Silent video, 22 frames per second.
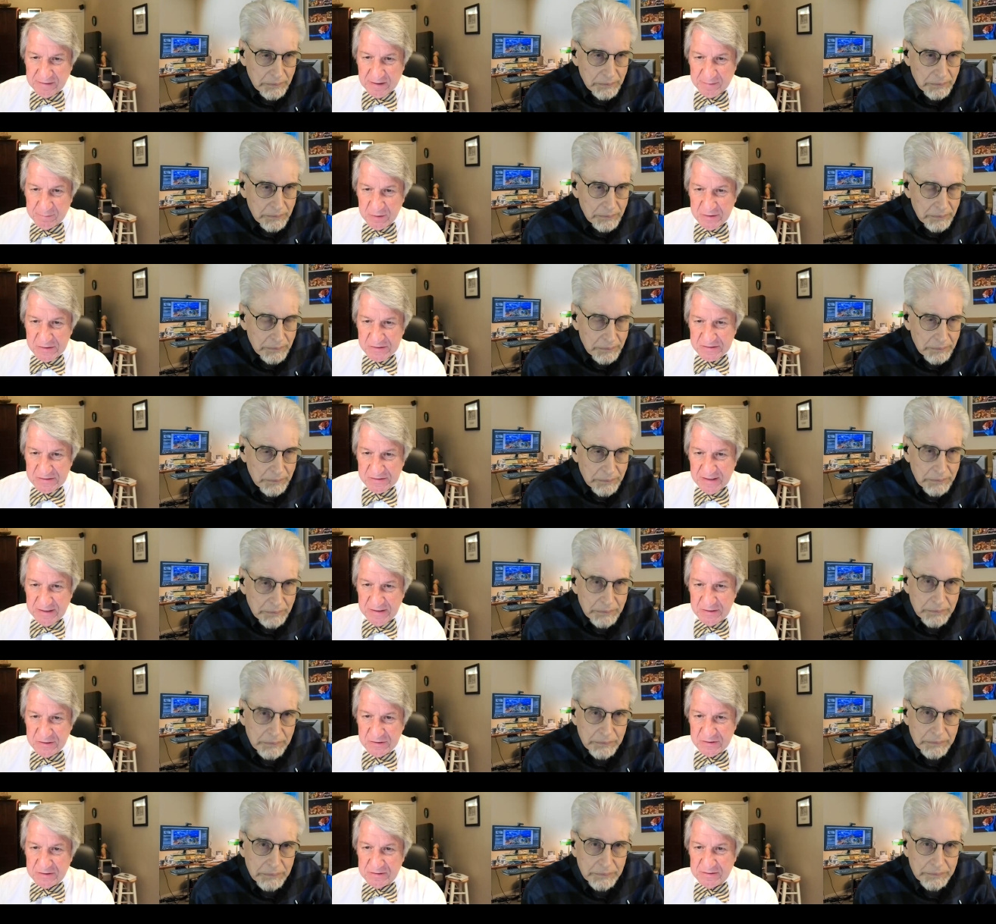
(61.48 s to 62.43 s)
Speaker 1: a
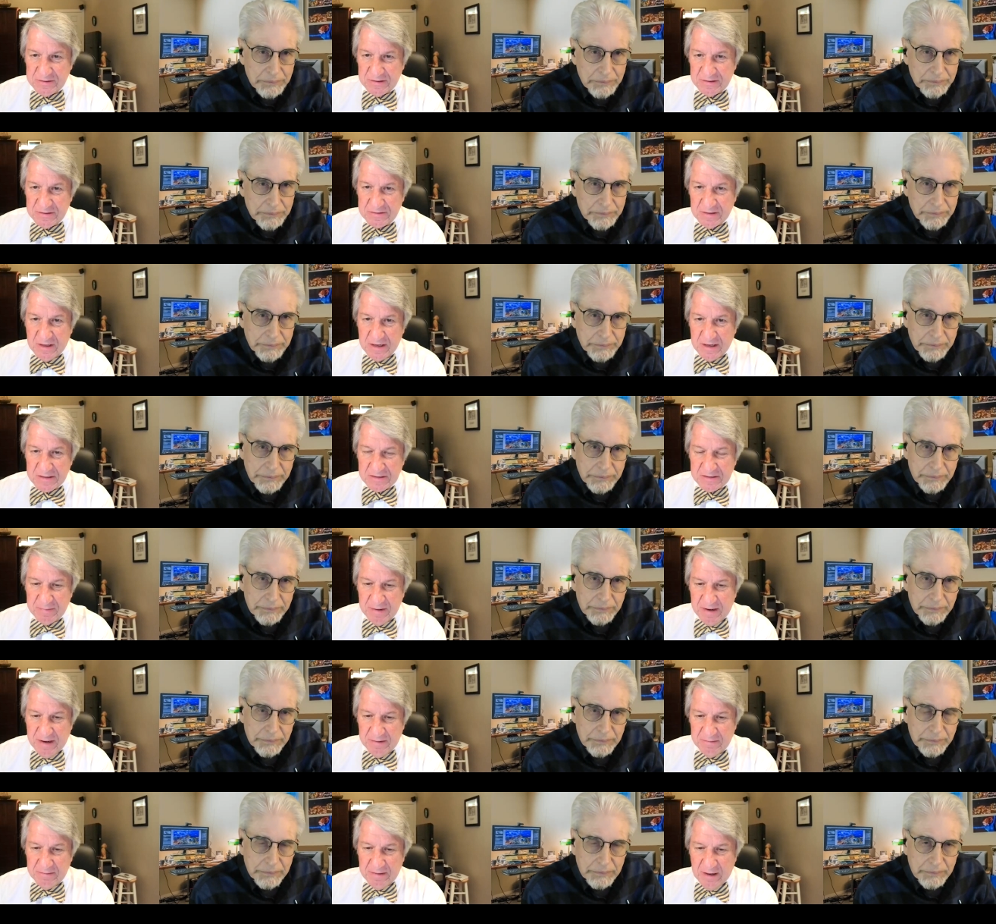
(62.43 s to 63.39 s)
presentation that talks
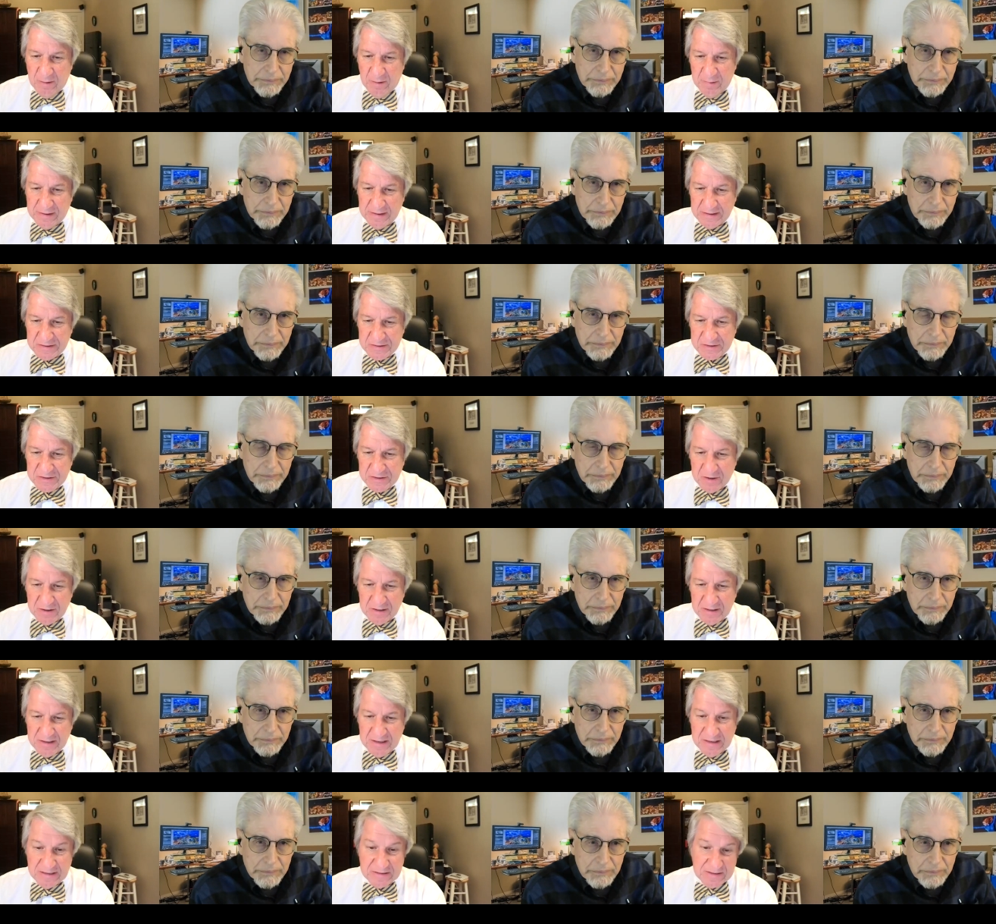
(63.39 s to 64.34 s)
about how we got
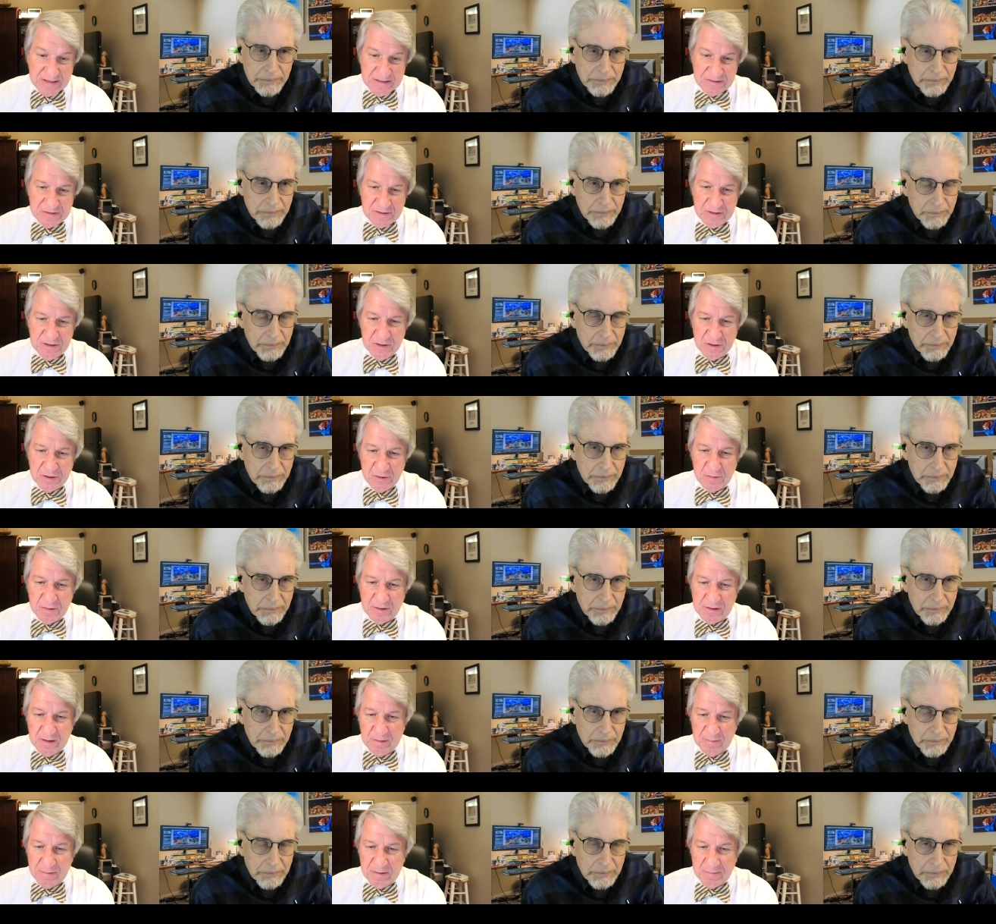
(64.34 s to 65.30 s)
started as SCU and a
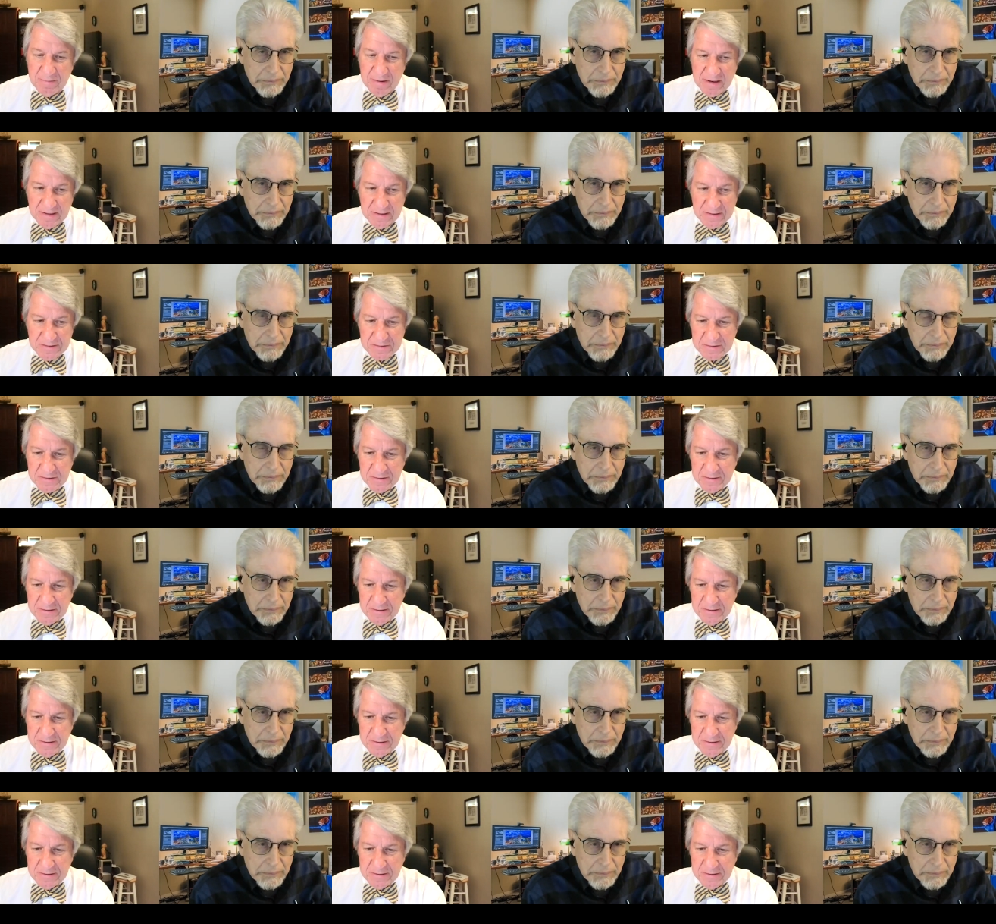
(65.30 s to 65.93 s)
little bit about us.